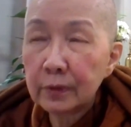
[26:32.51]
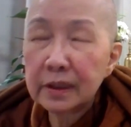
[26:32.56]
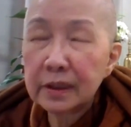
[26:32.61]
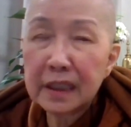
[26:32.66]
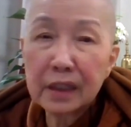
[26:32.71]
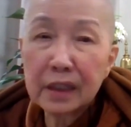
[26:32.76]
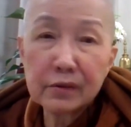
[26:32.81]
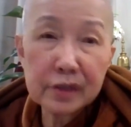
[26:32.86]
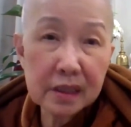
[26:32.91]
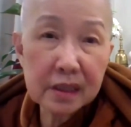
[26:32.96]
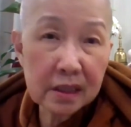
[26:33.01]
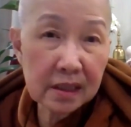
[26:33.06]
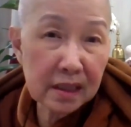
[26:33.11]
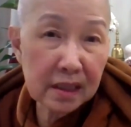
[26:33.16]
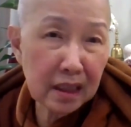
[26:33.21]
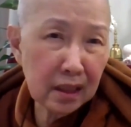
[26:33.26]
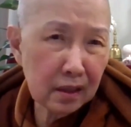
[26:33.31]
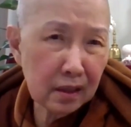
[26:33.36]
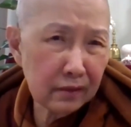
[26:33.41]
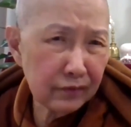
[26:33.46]

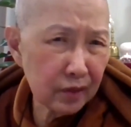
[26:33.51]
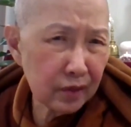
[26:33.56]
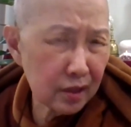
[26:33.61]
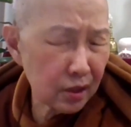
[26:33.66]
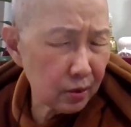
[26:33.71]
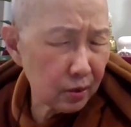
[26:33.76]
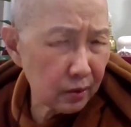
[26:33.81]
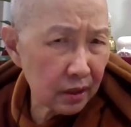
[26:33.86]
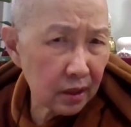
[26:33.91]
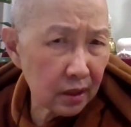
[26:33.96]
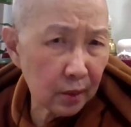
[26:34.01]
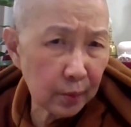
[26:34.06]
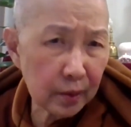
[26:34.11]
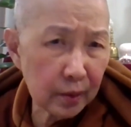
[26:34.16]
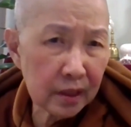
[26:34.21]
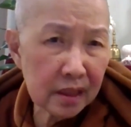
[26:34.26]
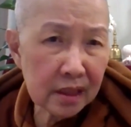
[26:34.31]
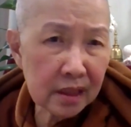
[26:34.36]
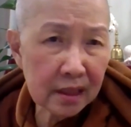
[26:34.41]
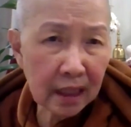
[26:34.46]
renouncants. And of course, during the
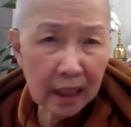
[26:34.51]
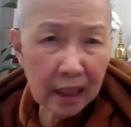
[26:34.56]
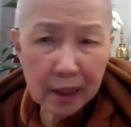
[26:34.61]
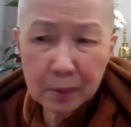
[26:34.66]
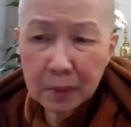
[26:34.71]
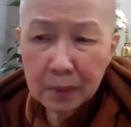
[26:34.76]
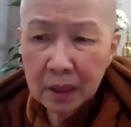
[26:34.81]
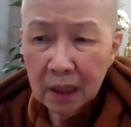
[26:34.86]
Buddha's time,